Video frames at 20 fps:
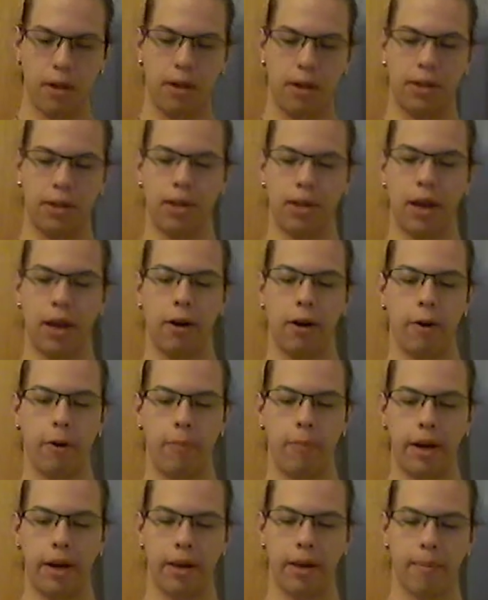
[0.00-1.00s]
Decide on a
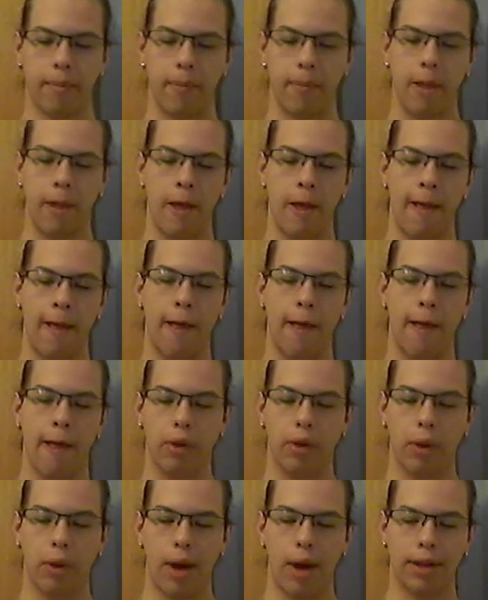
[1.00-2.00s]
medium.
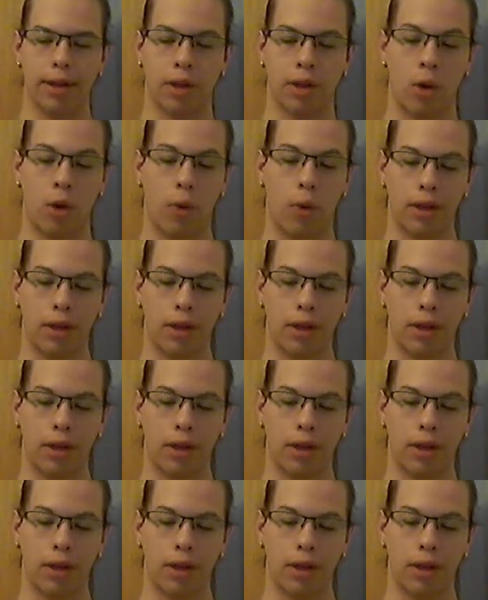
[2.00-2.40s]
Will you ask